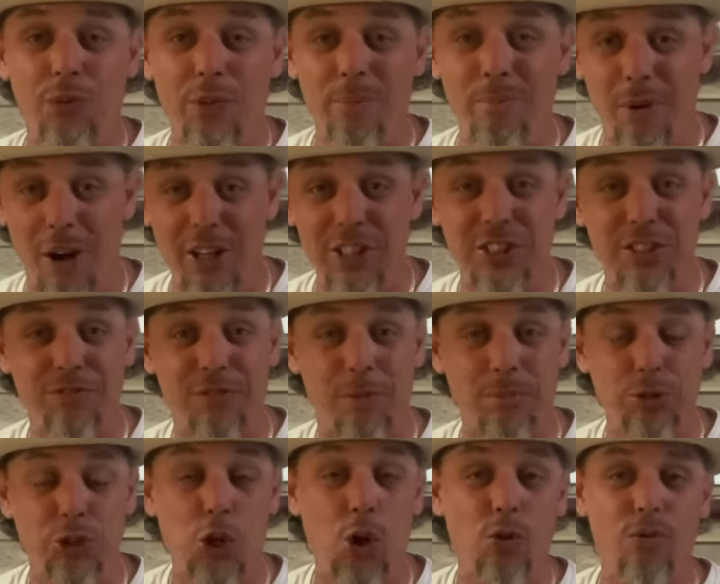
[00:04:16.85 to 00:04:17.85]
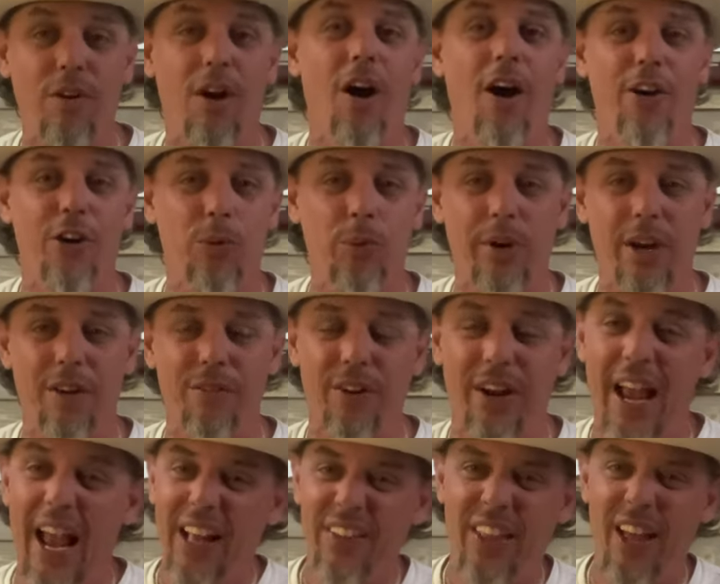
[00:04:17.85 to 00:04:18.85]
the musk from Jovan or whatever,
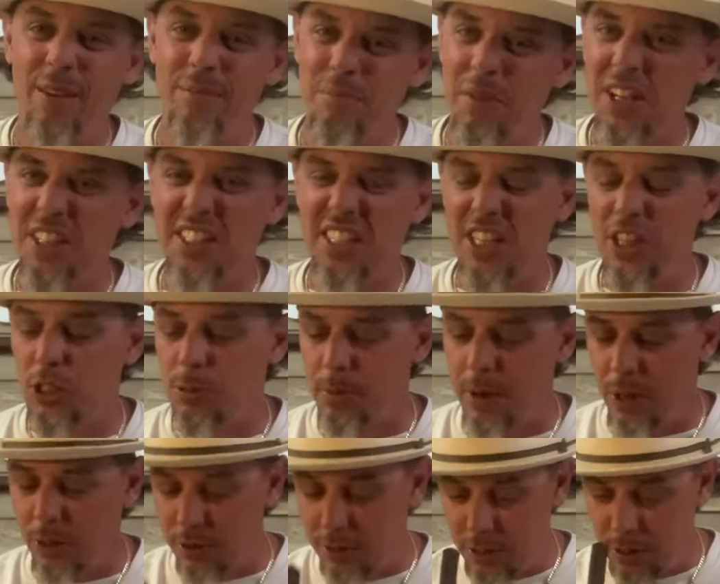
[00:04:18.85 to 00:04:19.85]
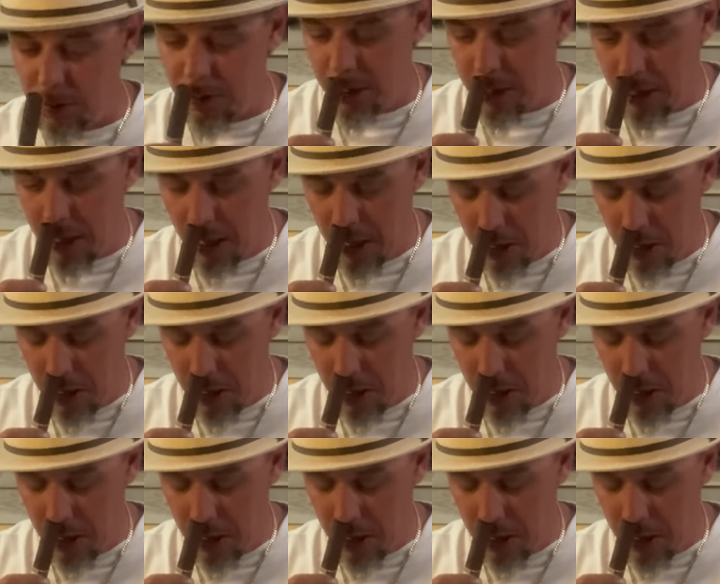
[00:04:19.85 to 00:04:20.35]
it had that musky smell to it.